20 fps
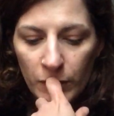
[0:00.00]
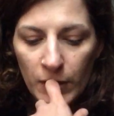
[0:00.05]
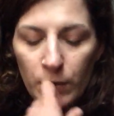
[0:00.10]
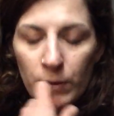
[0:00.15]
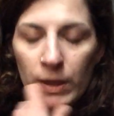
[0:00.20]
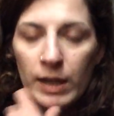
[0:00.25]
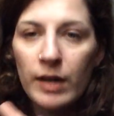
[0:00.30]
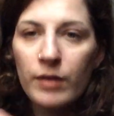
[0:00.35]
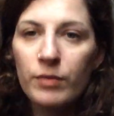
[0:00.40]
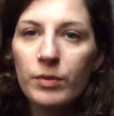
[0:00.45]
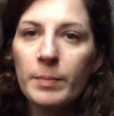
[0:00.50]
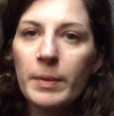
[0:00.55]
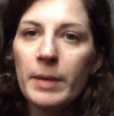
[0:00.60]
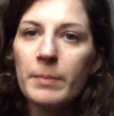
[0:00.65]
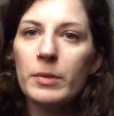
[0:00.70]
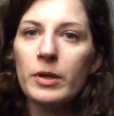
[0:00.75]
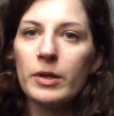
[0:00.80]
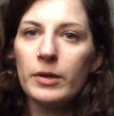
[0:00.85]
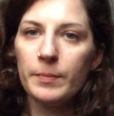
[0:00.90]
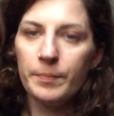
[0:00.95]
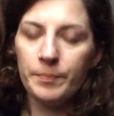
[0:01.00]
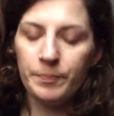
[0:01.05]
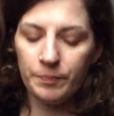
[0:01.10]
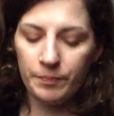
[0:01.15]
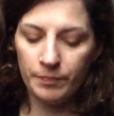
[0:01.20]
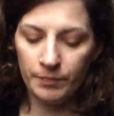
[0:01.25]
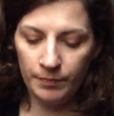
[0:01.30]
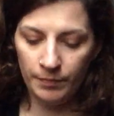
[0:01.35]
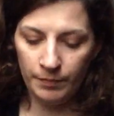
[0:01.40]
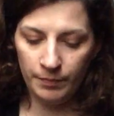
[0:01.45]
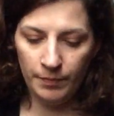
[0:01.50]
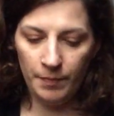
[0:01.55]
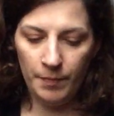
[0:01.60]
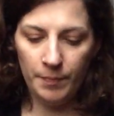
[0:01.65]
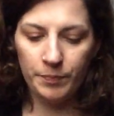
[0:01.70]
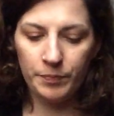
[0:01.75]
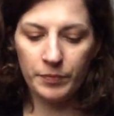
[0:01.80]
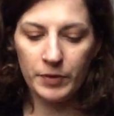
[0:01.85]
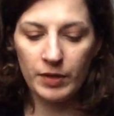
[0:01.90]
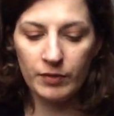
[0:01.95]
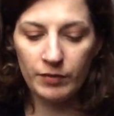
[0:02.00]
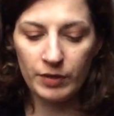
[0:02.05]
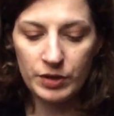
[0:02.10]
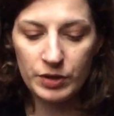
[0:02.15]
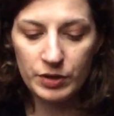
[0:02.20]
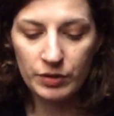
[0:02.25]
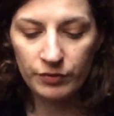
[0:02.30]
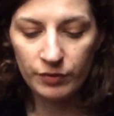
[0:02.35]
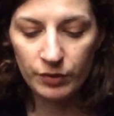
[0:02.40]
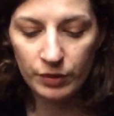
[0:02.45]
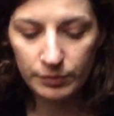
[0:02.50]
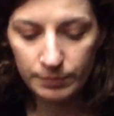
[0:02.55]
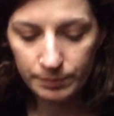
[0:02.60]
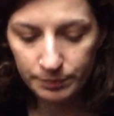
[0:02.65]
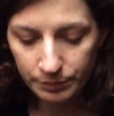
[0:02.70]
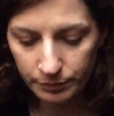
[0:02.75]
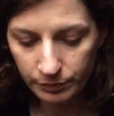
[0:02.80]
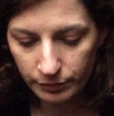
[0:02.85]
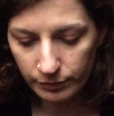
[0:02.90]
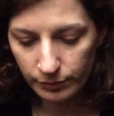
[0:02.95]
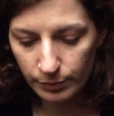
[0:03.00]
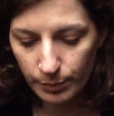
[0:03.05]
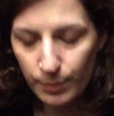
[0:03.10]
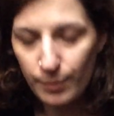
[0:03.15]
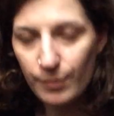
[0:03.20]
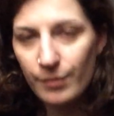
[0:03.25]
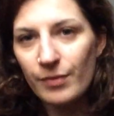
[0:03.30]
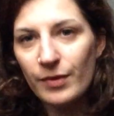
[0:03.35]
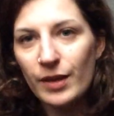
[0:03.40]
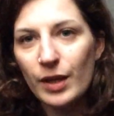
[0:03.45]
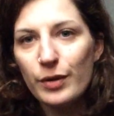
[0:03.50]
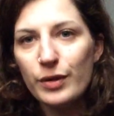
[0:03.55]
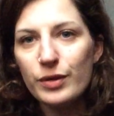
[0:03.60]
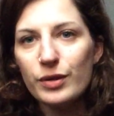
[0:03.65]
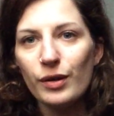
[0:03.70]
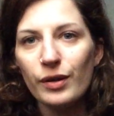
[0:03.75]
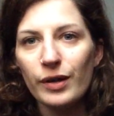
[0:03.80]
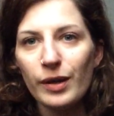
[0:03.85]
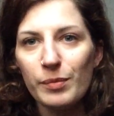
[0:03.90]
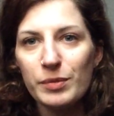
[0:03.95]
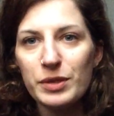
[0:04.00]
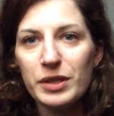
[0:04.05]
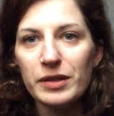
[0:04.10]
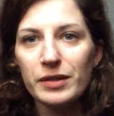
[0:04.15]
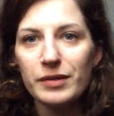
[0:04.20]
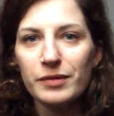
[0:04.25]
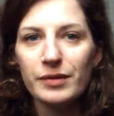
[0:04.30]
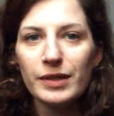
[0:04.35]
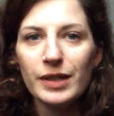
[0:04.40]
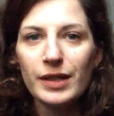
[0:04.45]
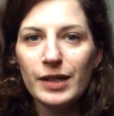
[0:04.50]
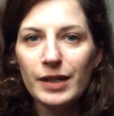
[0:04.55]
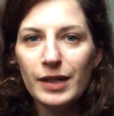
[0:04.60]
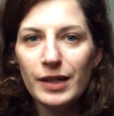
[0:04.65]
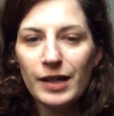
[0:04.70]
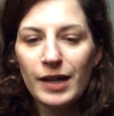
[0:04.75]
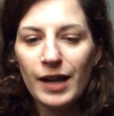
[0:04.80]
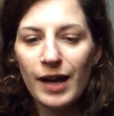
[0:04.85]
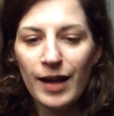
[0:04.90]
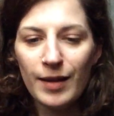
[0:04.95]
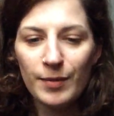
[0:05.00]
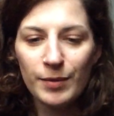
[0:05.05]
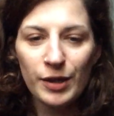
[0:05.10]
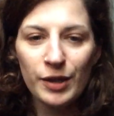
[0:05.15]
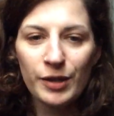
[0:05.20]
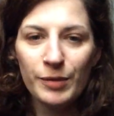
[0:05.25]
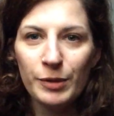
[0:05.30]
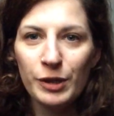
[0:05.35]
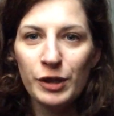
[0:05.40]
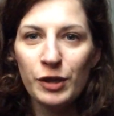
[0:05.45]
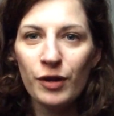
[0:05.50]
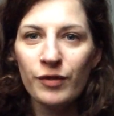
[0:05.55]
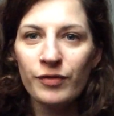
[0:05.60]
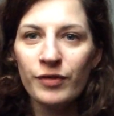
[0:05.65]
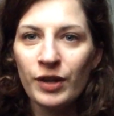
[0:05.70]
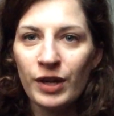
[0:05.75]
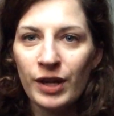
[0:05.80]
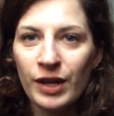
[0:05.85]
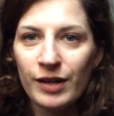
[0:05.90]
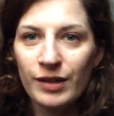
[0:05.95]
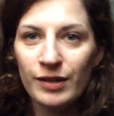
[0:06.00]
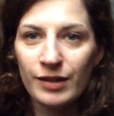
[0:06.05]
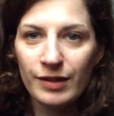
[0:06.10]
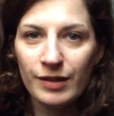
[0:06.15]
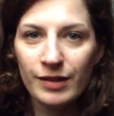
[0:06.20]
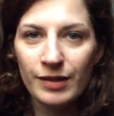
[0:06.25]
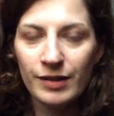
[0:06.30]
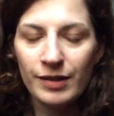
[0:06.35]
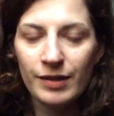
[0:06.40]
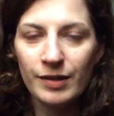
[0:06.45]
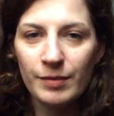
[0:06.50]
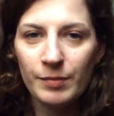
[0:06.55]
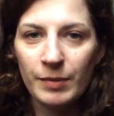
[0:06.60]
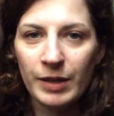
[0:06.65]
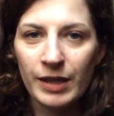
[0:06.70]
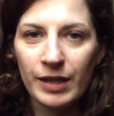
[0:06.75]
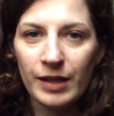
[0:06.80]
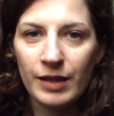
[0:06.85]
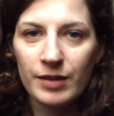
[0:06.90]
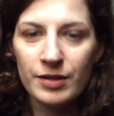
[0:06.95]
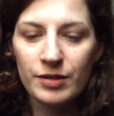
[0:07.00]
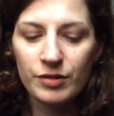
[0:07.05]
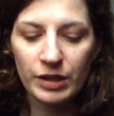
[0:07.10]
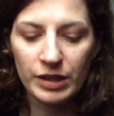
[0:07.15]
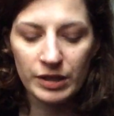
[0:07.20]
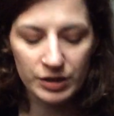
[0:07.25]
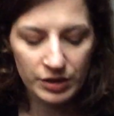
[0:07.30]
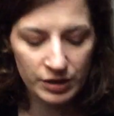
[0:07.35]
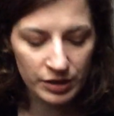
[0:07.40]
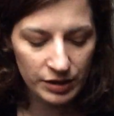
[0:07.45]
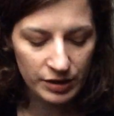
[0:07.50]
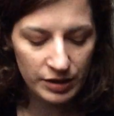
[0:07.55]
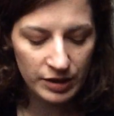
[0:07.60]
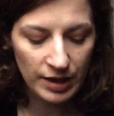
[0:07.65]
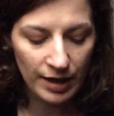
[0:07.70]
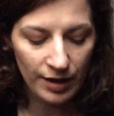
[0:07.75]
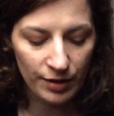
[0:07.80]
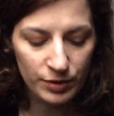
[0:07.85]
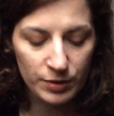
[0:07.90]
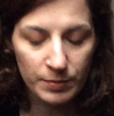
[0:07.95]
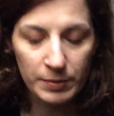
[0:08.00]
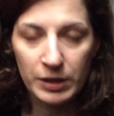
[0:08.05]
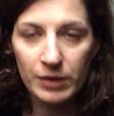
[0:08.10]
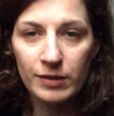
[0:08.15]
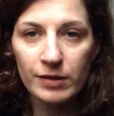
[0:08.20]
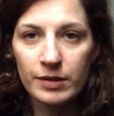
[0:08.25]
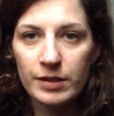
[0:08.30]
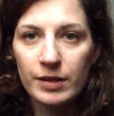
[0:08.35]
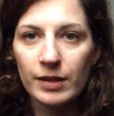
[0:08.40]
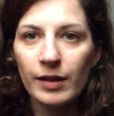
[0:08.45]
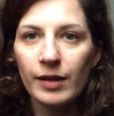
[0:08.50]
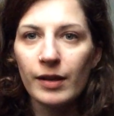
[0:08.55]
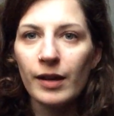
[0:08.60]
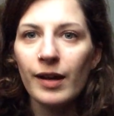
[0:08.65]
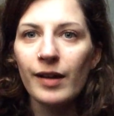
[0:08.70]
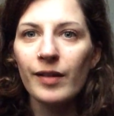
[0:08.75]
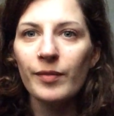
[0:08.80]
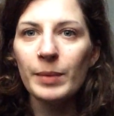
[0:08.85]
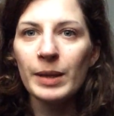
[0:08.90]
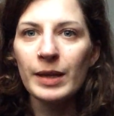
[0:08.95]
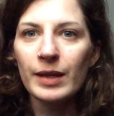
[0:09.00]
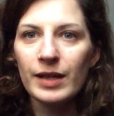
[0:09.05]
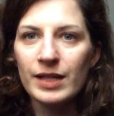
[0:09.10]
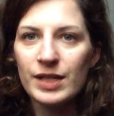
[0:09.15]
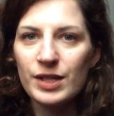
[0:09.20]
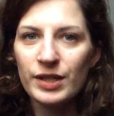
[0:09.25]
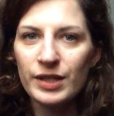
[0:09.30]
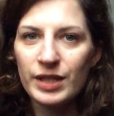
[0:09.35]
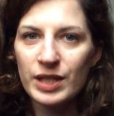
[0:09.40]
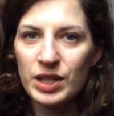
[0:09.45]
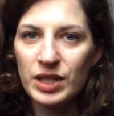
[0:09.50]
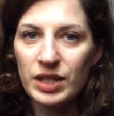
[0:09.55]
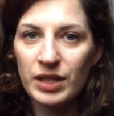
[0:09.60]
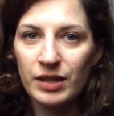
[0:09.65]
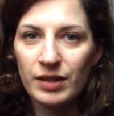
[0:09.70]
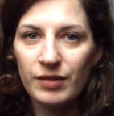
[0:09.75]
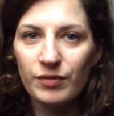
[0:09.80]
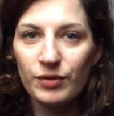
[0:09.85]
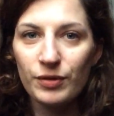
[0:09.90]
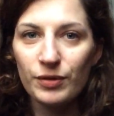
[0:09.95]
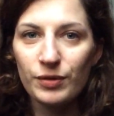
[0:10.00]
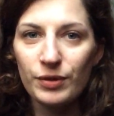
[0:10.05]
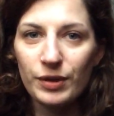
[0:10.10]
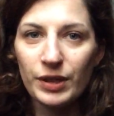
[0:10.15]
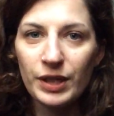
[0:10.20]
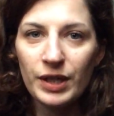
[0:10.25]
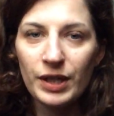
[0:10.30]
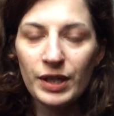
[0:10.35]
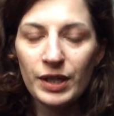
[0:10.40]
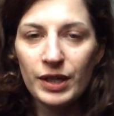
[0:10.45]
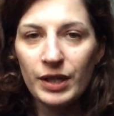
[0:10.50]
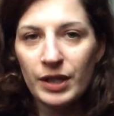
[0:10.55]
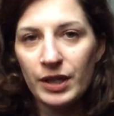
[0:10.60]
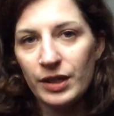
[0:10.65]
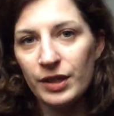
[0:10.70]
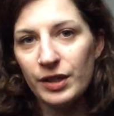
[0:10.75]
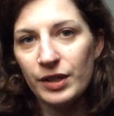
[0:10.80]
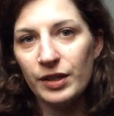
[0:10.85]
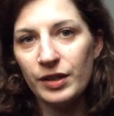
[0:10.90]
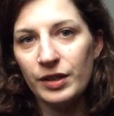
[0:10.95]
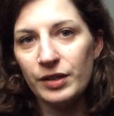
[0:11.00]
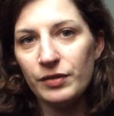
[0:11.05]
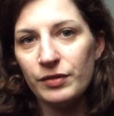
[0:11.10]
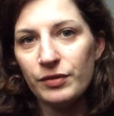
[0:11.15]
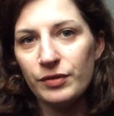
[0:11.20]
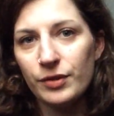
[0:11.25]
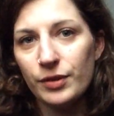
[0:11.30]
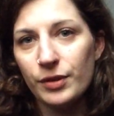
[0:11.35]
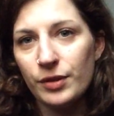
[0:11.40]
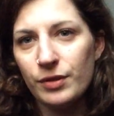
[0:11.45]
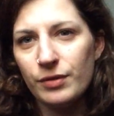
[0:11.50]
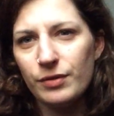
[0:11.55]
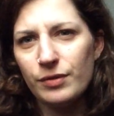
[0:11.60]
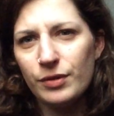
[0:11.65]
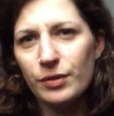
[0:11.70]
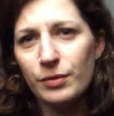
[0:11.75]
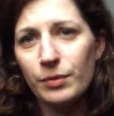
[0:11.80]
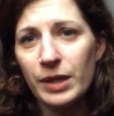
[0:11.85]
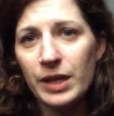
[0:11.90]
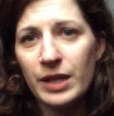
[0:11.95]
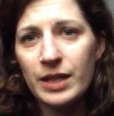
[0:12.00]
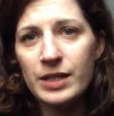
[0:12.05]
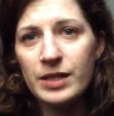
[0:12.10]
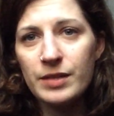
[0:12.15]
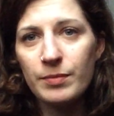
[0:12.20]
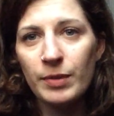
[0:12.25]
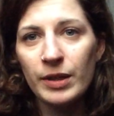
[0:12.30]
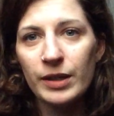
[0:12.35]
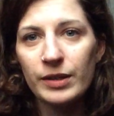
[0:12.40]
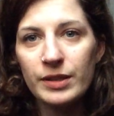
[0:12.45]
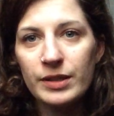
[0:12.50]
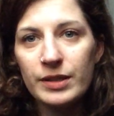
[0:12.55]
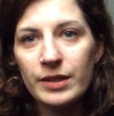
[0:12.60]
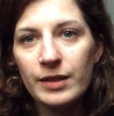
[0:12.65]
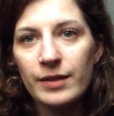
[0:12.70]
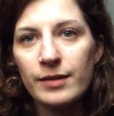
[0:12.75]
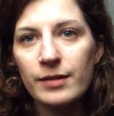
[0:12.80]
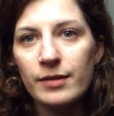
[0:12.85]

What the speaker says: Well, I remember first of all, sorry, I'm gonna be coughing and making strange sounds, because I've been actually sick for 2 weeks, but